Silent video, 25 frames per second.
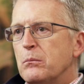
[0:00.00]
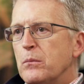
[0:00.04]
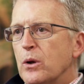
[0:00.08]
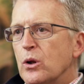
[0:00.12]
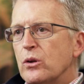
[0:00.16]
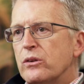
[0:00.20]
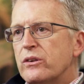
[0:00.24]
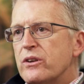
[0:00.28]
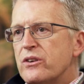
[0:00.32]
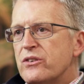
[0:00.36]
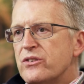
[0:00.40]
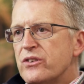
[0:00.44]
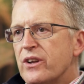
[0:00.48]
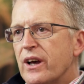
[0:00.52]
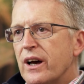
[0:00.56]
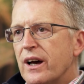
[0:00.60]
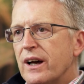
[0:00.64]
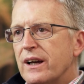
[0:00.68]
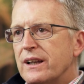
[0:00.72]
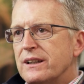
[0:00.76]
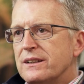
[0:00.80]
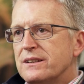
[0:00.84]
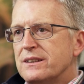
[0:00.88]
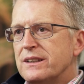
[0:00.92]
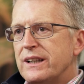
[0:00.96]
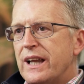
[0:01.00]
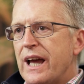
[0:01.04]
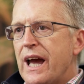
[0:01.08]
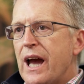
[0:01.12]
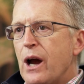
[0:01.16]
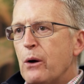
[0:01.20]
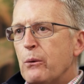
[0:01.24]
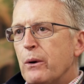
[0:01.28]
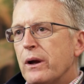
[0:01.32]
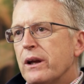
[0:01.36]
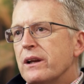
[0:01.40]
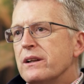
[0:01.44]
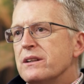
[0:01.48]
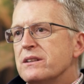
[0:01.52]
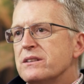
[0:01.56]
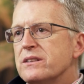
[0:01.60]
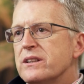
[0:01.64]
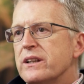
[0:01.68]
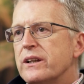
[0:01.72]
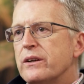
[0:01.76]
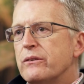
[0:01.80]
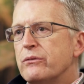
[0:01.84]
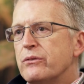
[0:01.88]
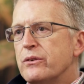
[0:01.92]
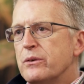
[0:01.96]
Multi-sites now we can
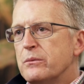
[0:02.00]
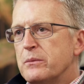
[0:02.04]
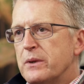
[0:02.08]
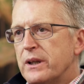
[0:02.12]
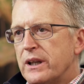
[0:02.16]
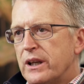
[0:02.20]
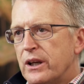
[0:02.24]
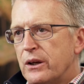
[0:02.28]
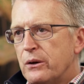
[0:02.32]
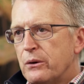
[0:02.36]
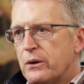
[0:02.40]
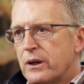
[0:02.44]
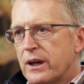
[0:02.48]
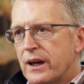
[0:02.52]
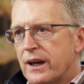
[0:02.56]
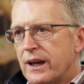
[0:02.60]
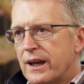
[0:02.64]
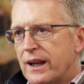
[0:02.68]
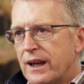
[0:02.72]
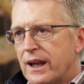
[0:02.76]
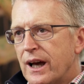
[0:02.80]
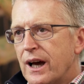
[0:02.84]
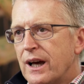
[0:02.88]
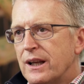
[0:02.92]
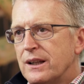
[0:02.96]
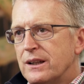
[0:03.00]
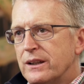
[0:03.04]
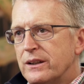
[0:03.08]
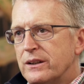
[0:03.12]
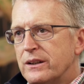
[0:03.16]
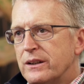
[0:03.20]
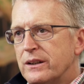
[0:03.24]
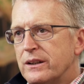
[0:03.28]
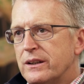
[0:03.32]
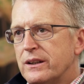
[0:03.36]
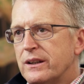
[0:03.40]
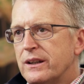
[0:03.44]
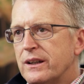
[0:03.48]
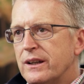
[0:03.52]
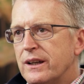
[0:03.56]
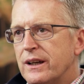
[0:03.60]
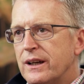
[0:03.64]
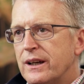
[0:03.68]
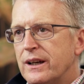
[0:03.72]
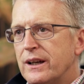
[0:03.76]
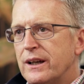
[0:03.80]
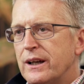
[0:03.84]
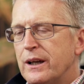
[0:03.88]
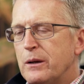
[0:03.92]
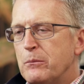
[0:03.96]
see from the UK and Ireland
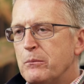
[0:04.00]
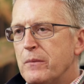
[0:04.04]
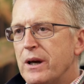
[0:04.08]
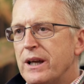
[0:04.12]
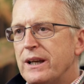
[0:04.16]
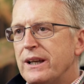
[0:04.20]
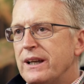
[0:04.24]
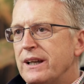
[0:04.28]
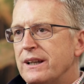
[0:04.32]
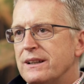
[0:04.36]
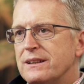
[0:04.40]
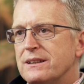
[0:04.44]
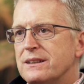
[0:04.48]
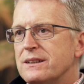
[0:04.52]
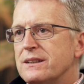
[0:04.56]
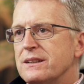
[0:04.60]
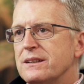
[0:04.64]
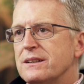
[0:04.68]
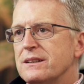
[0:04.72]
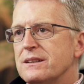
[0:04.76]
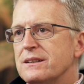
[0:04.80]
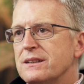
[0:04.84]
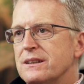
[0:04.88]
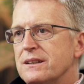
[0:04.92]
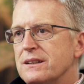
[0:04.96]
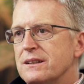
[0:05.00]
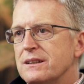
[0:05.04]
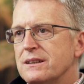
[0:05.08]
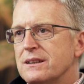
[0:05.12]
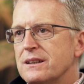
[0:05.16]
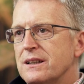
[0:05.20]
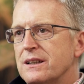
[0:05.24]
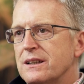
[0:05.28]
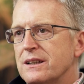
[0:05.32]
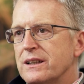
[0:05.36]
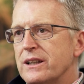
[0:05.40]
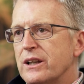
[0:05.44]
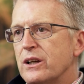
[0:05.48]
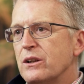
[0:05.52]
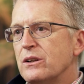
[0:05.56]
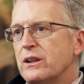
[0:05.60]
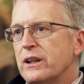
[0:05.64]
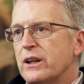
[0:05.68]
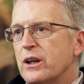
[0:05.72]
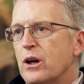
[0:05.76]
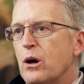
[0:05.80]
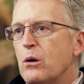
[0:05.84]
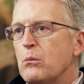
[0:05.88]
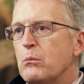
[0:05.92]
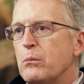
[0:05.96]
in many instances are the
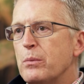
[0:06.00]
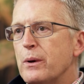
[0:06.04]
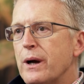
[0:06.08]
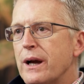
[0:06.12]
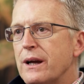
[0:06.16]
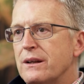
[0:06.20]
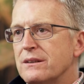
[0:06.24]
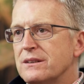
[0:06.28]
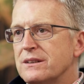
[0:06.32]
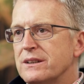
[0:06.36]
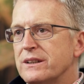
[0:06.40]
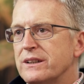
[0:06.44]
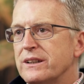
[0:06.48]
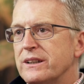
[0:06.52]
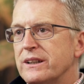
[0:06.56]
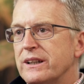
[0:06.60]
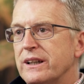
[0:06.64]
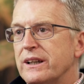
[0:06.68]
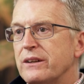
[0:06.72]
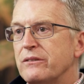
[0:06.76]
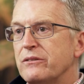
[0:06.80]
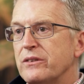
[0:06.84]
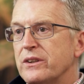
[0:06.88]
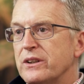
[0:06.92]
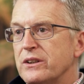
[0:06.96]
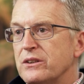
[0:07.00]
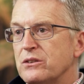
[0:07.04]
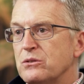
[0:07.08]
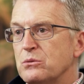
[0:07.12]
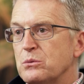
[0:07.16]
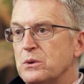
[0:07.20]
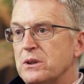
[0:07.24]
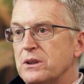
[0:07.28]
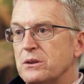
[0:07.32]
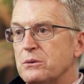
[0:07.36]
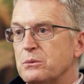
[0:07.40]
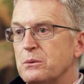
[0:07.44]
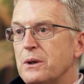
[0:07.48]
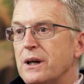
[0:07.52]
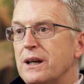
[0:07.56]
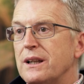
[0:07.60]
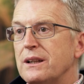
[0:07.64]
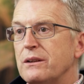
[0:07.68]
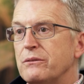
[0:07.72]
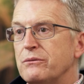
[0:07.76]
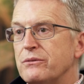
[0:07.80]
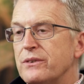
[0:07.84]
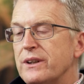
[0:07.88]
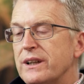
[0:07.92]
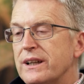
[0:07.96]
only compounds that are giving us
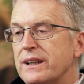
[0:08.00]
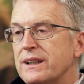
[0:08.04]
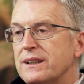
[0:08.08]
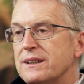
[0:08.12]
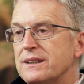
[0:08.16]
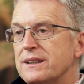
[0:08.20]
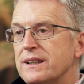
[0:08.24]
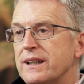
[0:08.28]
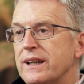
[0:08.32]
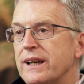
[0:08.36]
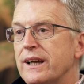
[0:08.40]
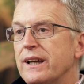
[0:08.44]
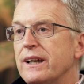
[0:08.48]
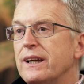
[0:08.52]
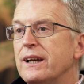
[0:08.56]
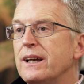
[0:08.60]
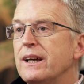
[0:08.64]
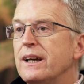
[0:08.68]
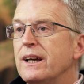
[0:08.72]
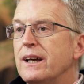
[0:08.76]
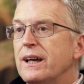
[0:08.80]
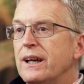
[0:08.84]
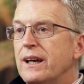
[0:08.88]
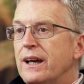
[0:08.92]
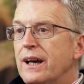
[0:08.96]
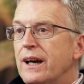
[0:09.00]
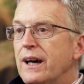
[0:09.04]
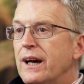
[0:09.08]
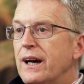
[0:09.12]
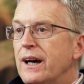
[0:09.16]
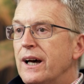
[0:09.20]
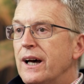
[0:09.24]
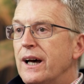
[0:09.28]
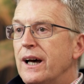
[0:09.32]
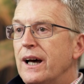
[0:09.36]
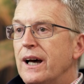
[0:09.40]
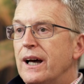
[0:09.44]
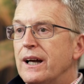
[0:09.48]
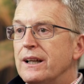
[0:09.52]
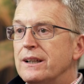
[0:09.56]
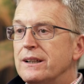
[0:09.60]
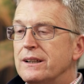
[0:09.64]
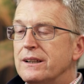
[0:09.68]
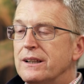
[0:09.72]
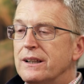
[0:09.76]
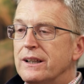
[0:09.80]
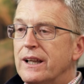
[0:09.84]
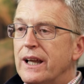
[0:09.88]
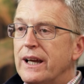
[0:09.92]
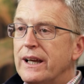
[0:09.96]
worthwhile efficacy,
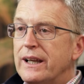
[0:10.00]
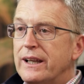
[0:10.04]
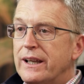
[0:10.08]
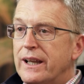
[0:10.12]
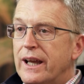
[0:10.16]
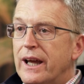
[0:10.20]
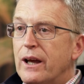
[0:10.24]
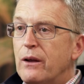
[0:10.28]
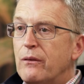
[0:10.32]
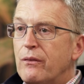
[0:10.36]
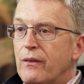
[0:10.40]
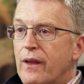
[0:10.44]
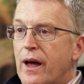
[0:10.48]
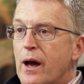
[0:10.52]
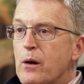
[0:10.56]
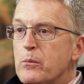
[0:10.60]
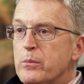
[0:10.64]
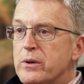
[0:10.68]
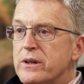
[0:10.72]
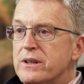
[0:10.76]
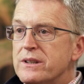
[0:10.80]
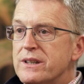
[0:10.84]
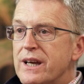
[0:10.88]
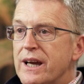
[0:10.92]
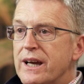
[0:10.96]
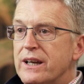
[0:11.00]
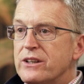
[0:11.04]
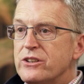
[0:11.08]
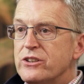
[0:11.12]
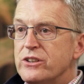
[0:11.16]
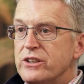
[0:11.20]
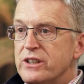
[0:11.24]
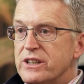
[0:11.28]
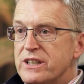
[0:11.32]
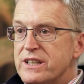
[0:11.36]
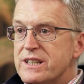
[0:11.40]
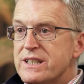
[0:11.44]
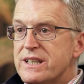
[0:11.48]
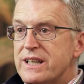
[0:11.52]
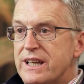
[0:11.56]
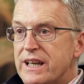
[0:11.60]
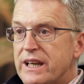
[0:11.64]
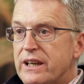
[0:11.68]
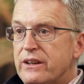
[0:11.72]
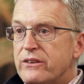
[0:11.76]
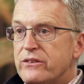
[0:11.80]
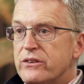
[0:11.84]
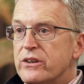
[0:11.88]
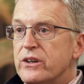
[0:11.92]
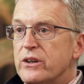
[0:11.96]
and laying down that protection at
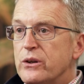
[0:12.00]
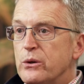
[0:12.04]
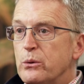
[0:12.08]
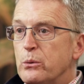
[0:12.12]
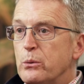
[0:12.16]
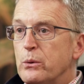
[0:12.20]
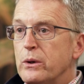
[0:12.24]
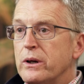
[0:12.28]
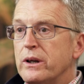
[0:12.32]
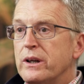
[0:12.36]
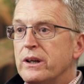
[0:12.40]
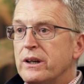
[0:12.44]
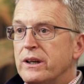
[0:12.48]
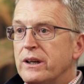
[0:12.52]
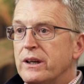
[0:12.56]
T2